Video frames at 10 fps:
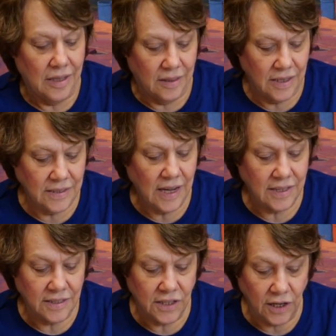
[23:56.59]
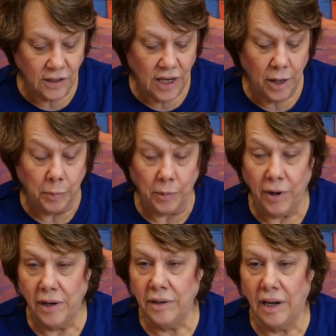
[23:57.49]
This has duct tape
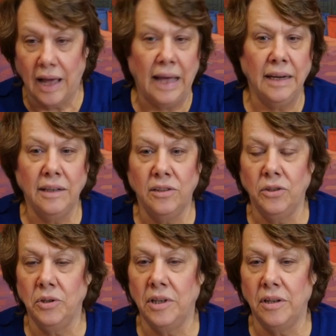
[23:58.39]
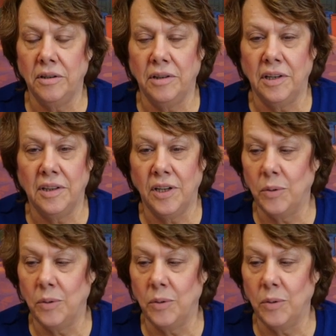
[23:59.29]
around it. I didn't glue it on or anything